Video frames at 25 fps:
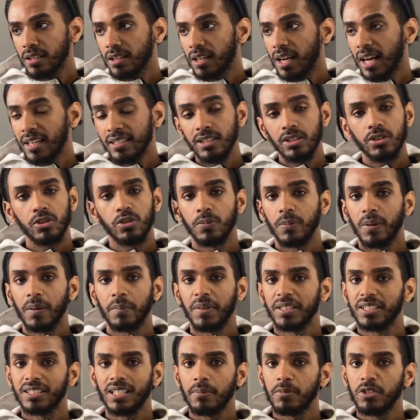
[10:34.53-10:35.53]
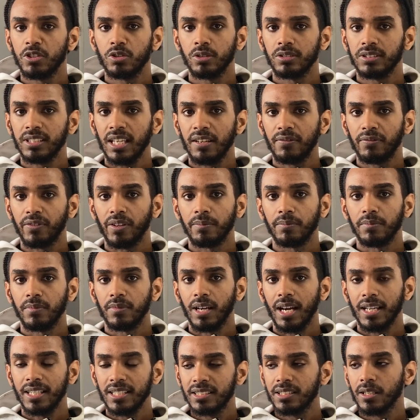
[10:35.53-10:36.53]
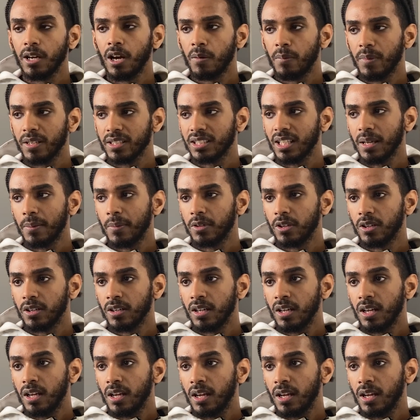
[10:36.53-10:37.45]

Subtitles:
I need to, man. My stamina's not there, fam. I need to up my stamina.